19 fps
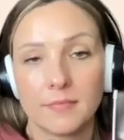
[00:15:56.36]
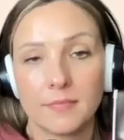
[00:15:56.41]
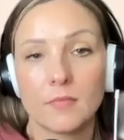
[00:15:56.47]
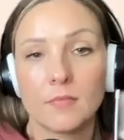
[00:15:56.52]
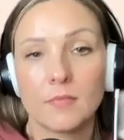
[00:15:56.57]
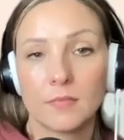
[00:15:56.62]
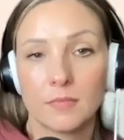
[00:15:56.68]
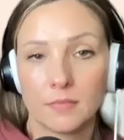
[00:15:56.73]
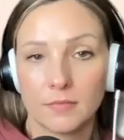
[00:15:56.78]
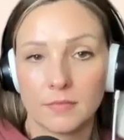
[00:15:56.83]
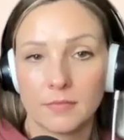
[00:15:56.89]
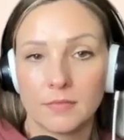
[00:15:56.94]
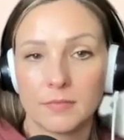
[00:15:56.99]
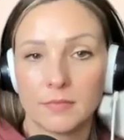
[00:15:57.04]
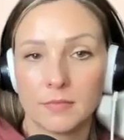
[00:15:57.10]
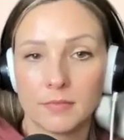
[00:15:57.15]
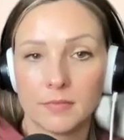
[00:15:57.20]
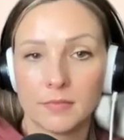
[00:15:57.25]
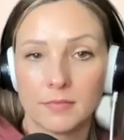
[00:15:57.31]

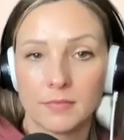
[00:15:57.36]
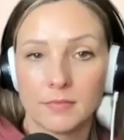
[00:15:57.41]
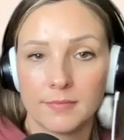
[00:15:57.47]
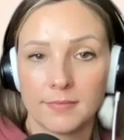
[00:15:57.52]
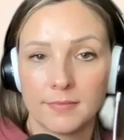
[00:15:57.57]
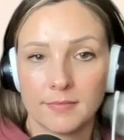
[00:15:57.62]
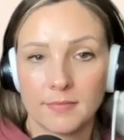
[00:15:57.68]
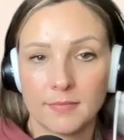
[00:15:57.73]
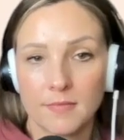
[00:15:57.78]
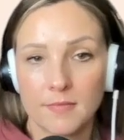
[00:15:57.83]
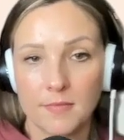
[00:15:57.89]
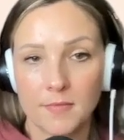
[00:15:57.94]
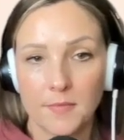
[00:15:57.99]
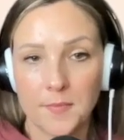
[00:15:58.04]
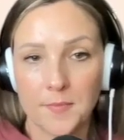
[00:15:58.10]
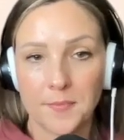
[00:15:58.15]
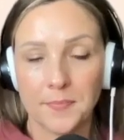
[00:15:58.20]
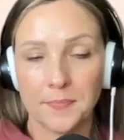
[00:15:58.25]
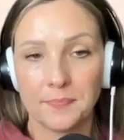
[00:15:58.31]

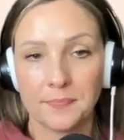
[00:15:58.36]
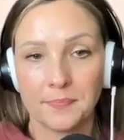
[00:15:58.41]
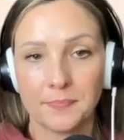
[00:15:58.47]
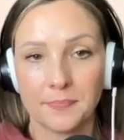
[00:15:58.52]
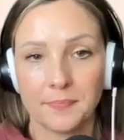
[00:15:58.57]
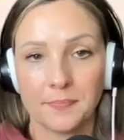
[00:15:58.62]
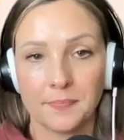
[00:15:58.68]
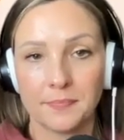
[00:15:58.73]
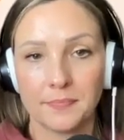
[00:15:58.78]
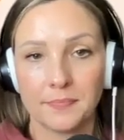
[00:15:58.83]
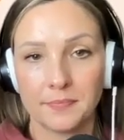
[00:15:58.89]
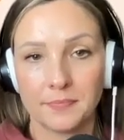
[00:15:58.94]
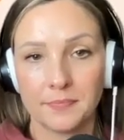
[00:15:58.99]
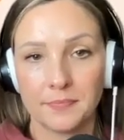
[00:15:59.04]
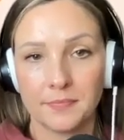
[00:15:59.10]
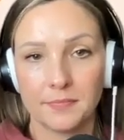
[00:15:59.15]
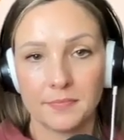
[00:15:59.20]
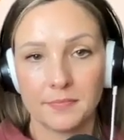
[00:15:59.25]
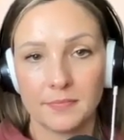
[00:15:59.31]

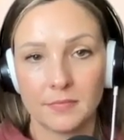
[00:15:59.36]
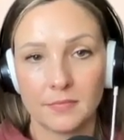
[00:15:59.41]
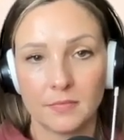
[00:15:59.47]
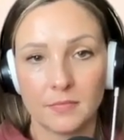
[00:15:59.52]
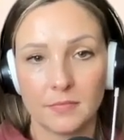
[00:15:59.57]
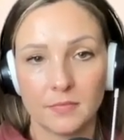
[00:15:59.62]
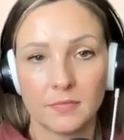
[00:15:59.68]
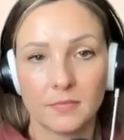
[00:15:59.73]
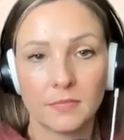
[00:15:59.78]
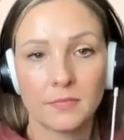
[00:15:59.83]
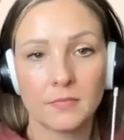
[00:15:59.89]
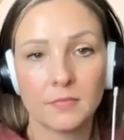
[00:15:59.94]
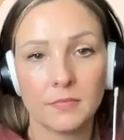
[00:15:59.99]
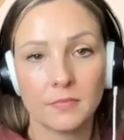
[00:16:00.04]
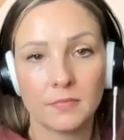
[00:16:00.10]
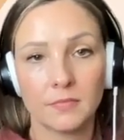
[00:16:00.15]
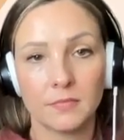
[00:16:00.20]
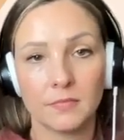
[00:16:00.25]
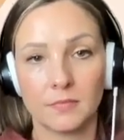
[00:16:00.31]

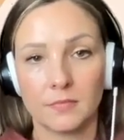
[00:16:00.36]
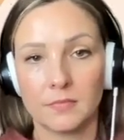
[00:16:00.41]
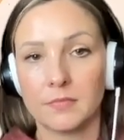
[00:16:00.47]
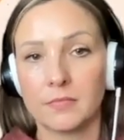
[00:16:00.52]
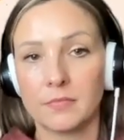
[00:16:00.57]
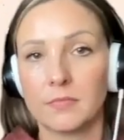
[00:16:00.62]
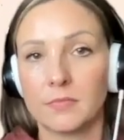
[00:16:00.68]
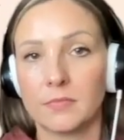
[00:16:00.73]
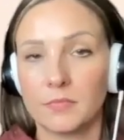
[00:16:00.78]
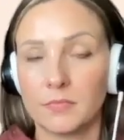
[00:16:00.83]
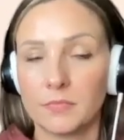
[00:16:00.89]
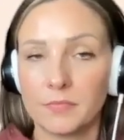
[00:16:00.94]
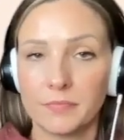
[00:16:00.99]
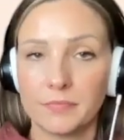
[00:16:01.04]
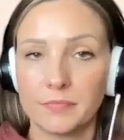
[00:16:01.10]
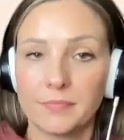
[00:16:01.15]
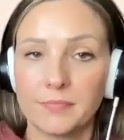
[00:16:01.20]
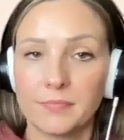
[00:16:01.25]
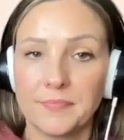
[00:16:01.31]

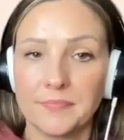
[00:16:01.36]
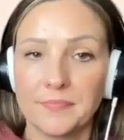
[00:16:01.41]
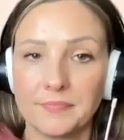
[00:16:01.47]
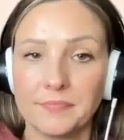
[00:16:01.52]
This person isn't speaking.